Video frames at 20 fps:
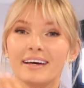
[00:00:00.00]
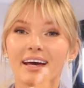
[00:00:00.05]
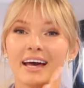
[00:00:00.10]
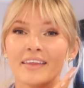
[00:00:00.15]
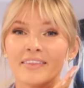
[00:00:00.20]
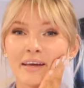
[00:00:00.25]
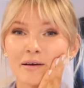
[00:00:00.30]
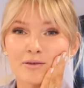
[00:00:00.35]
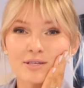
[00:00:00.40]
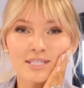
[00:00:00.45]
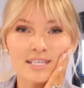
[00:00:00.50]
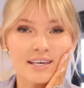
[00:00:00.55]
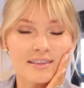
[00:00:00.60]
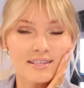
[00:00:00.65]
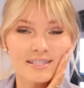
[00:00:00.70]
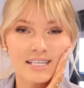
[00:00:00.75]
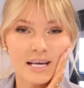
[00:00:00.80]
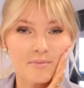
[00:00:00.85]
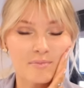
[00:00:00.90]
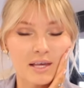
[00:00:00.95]
and they will say the
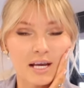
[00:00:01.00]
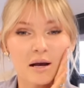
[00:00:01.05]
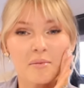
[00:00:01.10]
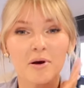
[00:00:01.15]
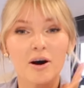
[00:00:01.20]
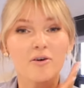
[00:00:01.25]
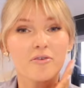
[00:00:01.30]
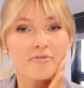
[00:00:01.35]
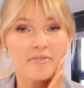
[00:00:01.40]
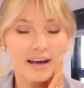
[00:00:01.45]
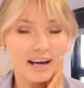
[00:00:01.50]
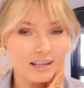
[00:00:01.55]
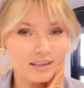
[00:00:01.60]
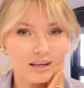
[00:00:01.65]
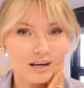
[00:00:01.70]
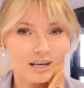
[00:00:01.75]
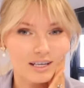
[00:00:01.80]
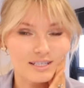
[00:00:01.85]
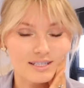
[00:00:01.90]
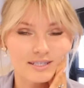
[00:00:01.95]
same thing about fat
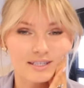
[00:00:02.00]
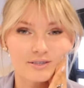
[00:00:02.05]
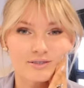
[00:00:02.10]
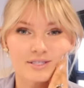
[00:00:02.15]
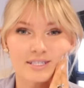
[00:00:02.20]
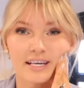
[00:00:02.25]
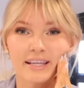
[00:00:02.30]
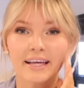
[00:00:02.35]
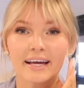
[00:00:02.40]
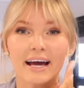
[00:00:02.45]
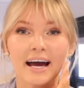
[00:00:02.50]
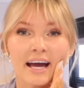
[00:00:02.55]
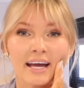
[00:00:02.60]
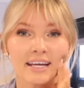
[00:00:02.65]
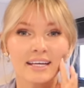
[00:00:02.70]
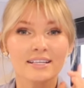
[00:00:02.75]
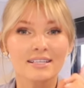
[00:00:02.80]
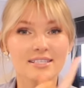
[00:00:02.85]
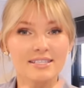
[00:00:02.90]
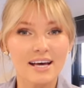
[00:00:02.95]
loss. They'll say, like, I
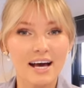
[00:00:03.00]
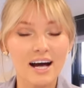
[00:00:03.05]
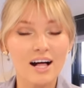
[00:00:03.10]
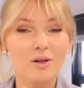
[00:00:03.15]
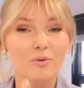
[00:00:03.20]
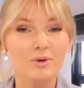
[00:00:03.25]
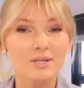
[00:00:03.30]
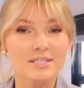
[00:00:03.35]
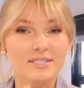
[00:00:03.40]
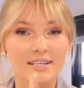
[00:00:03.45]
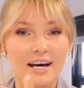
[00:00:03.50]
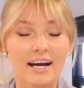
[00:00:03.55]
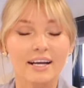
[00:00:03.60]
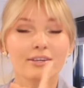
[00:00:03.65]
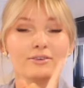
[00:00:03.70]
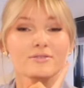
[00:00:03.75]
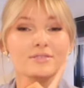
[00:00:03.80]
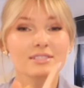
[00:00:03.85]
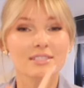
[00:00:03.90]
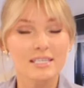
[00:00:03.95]
can tell what side
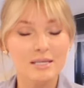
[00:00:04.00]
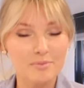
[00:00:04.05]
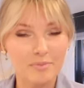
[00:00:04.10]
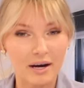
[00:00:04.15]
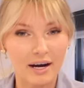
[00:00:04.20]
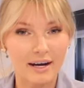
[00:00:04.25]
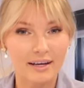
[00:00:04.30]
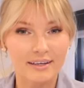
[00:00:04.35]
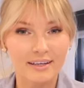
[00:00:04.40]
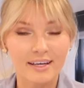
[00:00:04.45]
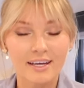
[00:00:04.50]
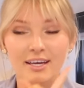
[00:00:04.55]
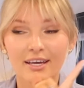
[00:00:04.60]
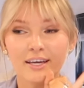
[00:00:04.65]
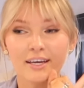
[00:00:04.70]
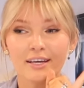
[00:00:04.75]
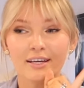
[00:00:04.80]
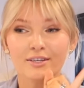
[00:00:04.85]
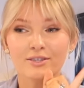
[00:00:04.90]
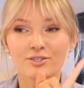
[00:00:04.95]
you sleep on
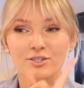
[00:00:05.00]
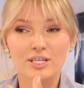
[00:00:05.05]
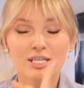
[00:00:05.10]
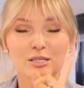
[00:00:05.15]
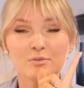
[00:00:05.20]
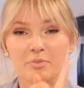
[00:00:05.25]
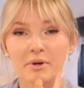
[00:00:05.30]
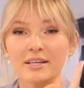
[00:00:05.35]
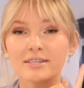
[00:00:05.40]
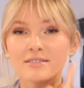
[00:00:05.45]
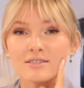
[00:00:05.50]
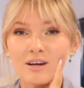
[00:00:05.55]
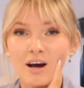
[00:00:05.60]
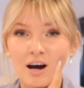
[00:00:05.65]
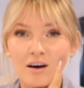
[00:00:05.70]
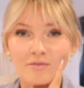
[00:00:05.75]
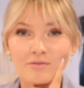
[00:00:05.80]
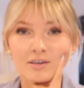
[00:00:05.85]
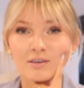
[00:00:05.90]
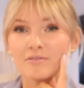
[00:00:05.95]
just based
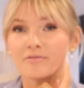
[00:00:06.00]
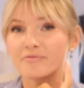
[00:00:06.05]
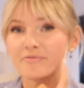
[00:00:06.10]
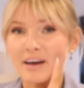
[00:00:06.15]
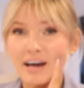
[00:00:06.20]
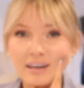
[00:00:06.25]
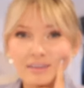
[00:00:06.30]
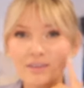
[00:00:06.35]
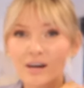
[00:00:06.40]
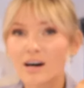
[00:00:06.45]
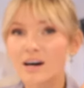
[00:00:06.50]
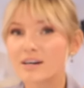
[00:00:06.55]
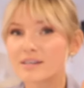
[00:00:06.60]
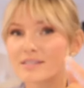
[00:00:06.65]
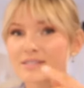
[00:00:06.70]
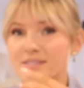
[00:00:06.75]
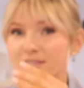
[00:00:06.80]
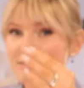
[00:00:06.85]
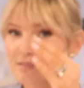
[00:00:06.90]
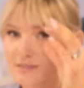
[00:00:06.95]
off of fat
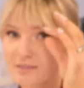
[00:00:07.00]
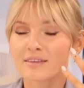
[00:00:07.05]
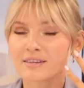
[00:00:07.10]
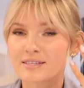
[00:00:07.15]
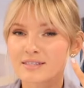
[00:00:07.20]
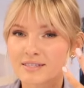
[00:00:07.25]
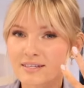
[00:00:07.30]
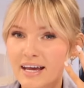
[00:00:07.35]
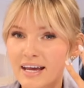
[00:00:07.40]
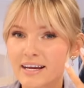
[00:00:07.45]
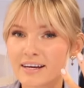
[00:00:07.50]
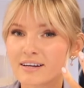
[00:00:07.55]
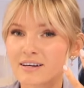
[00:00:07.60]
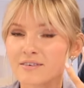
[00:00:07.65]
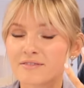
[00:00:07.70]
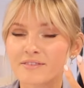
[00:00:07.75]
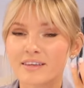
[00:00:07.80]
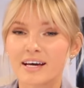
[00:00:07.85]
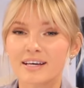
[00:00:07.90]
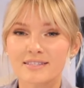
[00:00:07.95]
loss, the state
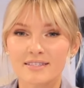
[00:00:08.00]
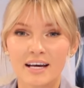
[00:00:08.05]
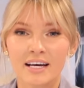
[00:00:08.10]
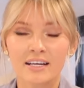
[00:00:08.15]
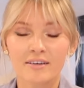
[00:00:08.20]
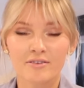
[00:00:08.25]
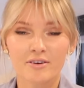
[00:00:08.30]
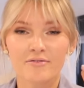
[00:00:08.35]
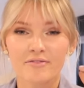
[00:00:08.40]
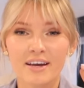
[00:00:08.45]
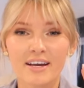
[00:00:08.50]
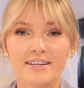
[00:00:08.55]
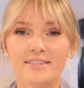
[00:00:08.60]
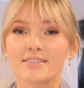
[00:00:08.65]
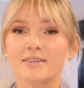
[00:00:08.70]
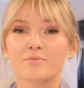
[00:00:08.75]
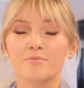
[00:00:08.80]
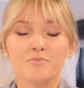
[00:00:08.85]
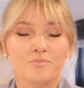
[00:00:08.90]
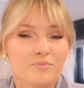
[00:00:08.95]
of that side of your face.
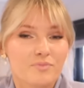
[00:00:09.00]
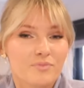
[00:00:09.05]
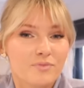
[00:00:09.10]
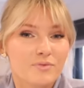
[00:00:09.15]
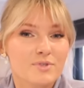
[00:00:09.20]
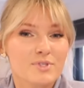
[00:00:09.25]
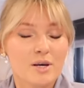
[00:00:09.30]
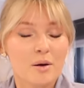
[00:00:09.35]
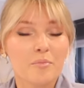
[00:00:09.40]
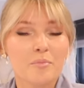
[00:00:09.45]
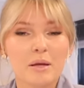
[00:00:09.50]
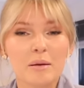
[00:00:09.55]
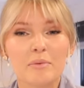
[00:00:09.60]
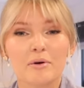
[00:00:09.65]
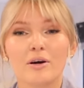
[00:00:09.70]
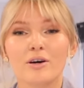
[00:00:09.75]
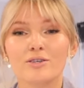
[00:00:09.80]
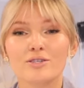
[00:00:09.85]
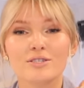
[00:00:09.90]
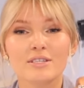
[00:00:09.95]
Like, some people
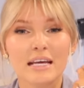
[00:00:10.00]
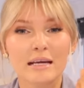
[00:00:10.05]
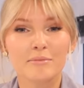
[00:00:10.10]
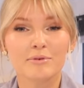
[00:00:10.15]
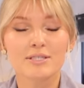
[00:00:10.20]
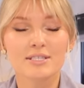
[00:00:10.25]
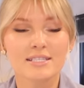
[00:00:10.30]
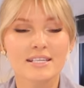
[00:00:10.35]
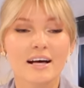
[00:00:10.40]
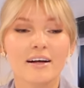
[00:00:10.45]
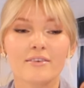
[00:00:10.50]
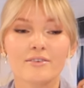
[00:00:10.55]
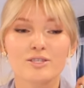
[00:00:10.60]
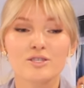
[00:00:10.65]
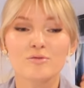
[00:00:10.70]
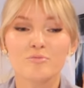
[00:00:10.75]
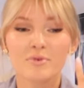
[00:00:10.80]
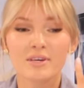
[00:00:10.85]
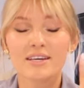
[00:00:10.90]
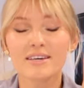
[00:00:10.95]
are just able to tell. And
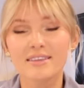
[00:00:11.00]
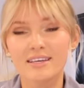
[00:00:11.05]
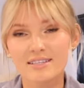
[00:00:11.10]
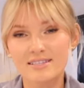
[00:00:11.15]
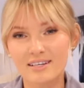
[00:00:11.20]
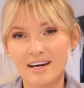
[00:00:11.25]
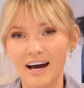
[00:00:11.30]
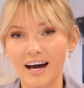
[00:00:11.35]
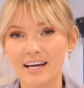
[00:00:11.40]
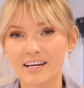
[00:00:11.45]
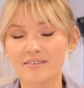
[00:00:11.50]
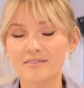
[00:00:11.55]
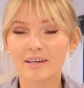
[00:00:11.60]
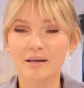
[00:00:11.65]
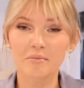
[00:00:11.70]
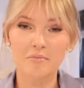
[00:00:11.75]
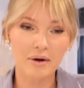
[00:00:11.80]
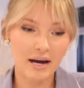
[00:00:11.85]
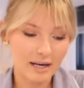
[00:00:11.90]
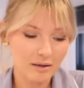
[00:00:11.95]
to me, that's kind of, like,
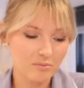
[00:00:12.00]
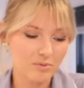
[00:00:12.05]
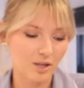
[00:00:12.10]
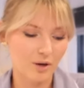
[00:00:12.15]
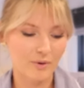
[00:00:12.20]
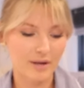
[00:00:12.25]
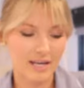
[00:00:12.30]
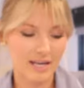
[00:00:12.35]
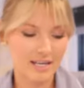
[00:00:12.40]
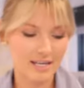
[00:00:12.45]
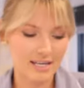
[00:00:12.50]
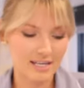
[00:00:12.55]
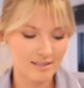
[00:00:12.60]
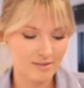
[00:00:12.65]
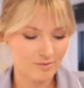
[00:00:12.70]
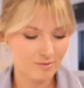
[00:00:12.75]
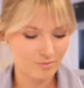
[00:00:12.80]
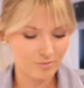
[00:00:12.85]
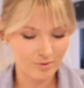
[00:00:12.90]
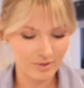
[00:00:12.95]
mind-blowing, and it
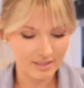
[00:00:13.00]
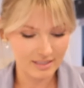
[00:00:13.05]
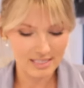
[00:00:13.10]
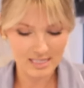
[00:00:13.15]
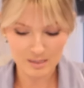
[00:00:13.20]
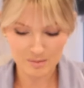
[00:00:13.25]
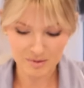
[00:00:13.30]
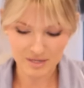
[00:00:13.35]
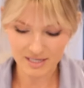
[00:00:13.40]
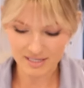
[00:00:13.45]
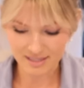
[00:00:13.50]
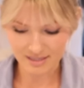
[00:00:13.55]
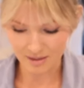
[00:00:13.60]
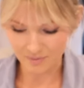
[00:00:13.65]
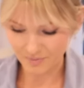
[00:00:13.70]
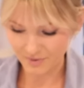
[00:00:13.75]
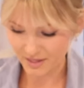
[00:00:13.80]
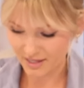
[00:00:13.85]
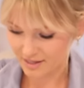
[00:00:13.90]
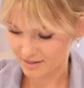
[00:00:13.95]
really speaks
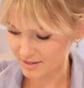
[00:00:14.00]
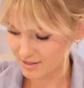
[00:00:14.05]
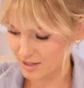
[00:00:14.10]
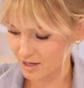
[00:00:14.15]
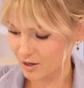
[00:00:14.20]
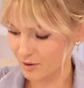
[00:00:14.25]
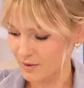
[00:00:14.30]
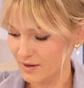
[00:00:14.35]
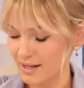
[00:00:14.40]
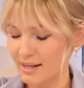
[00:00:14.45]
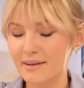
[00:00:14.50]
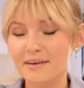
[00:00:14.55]
something. So